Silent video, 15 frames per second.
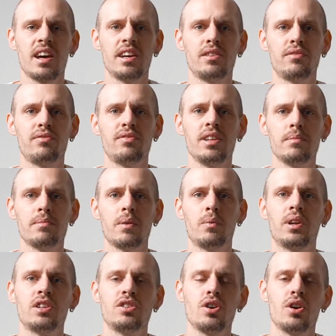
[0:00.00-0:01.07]
kind of film I
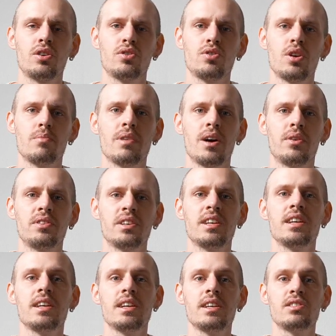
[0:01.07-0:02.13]
want to talk to you about
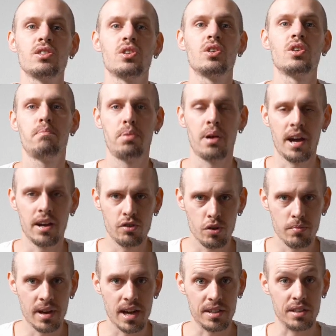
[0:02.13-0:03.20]
is
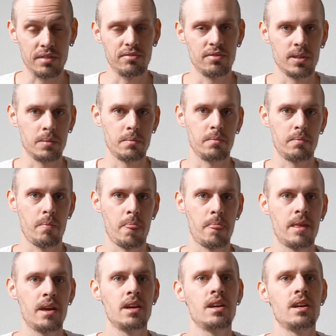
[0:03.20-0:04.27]
panchromatic film.
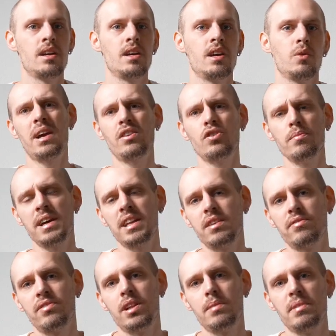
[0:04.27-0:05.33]

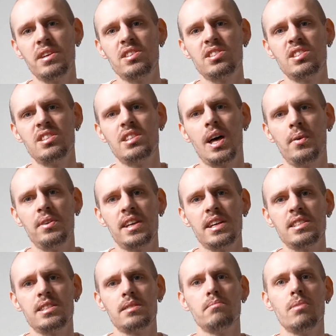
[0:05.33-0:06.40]
Panchromatic film is
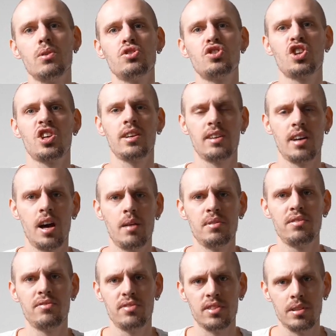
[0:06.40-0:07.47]
nowadays most
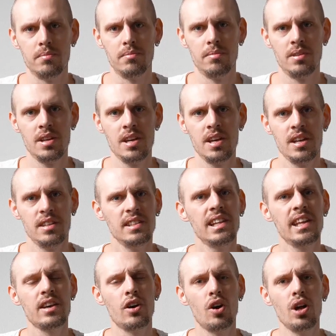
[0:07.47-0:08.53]
common film.
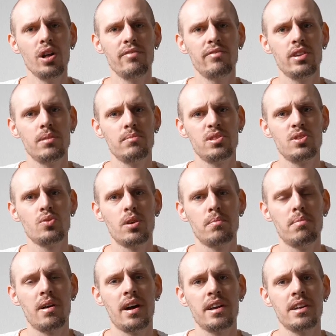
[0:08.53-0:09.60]
Nearly all films you are
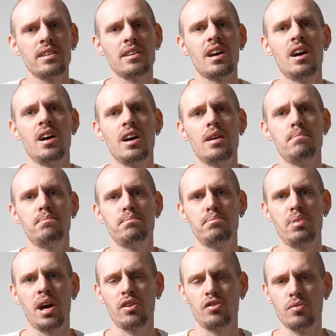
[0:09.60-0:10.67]
buying are
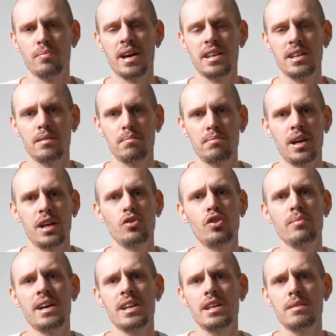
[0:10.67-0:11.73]
panchromatic.
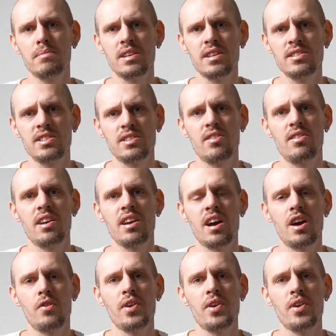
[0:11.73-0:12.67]
Panchromatic means they are